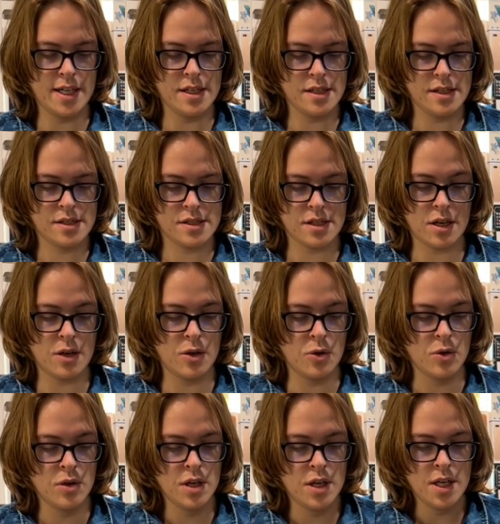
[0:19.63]

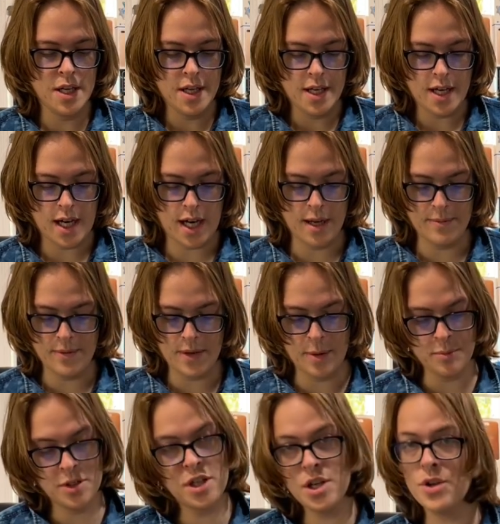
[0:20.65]
So
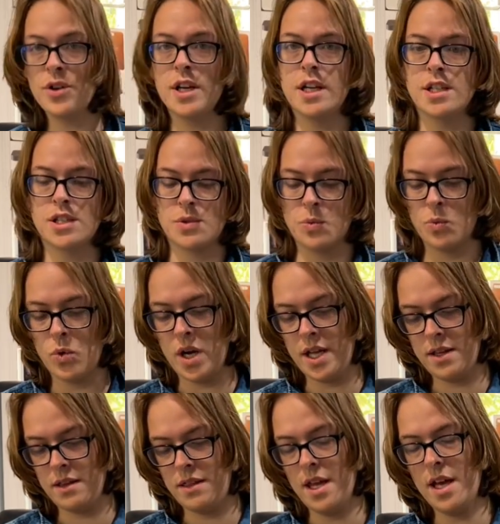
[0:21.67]
I'm curious
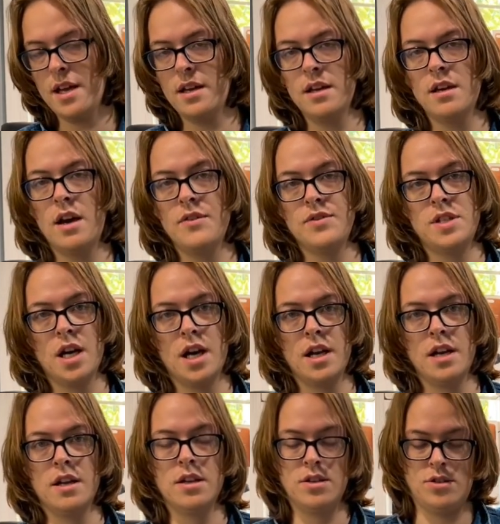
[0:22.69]
what they have
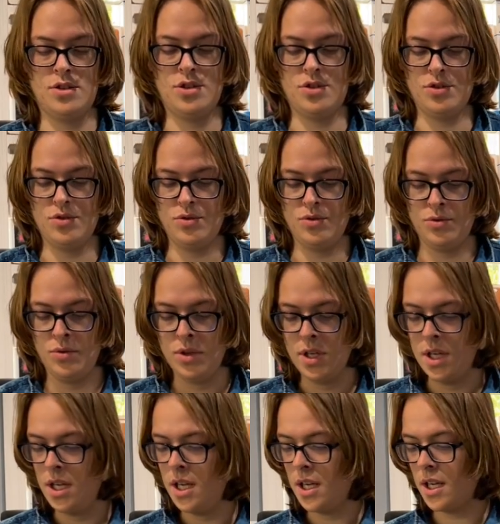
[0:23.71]
done to
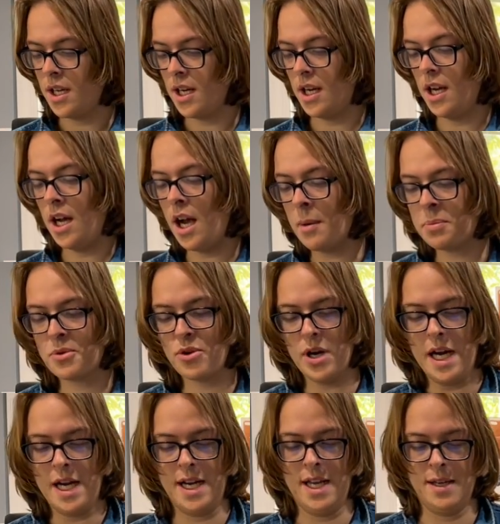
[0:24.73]
kind of
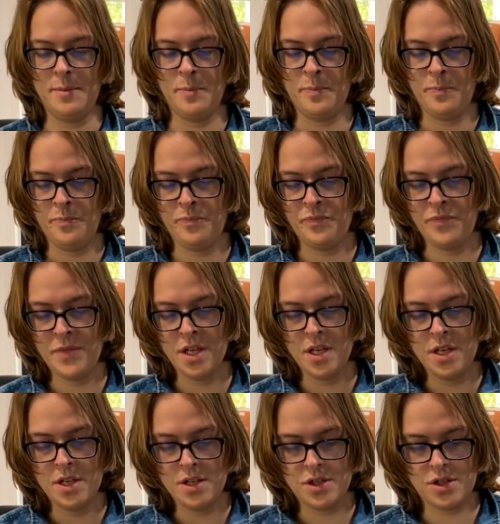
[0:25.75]
upgrade it.
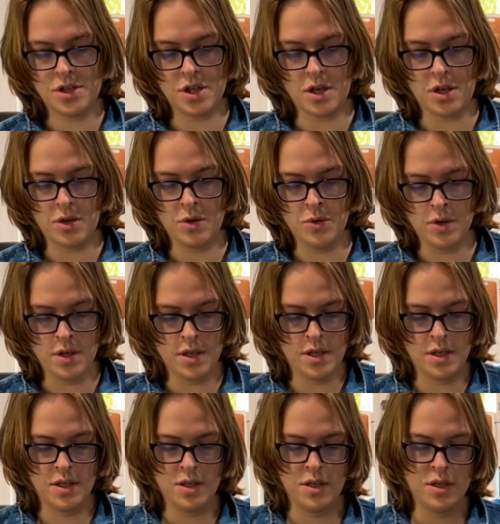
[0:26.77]
So
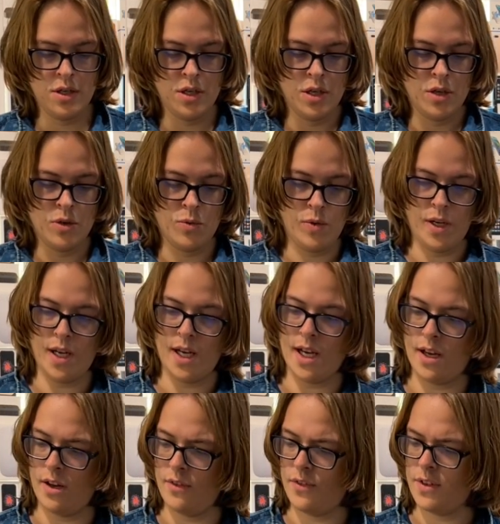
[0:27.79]
we
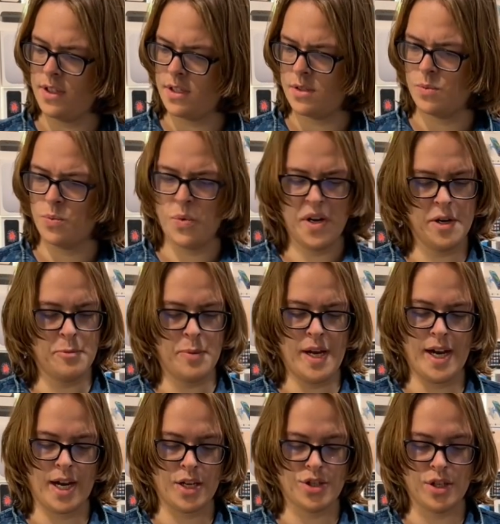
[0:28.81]
have, this is weird
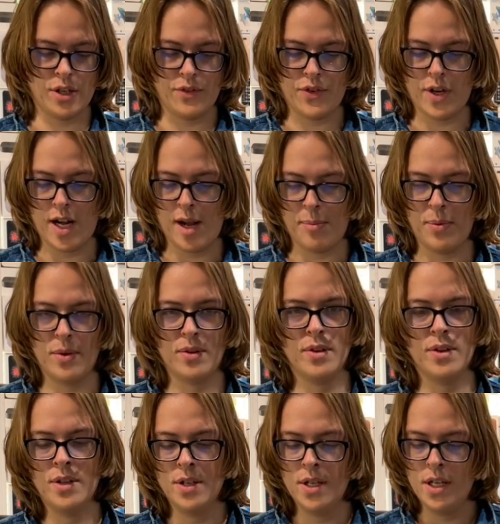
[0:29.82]
packaging for Apple.
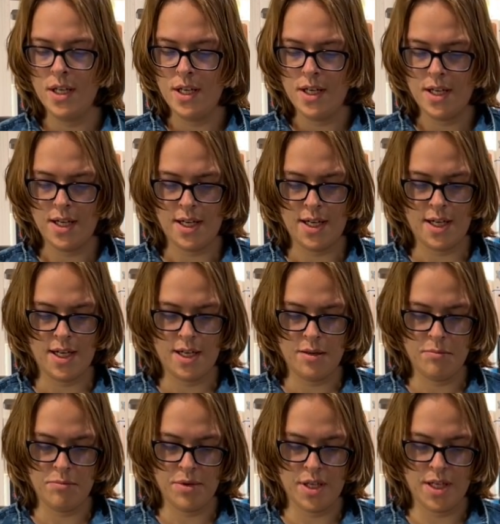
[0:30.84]

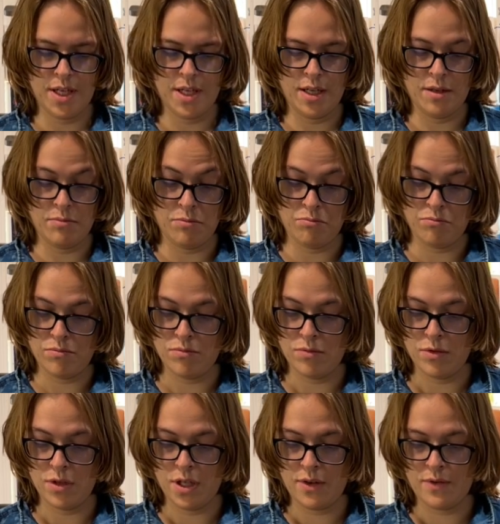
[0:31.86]
But
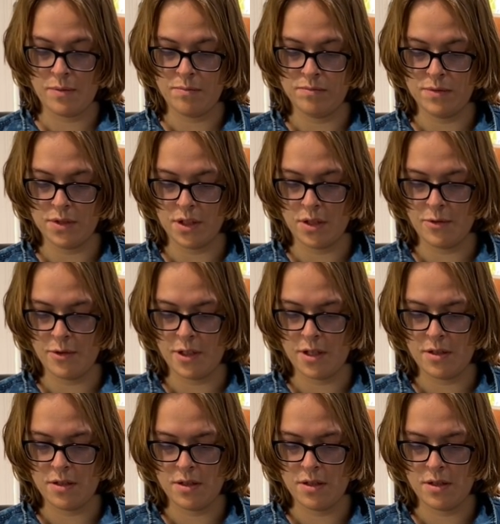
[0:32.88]
whatever, I'll go with it.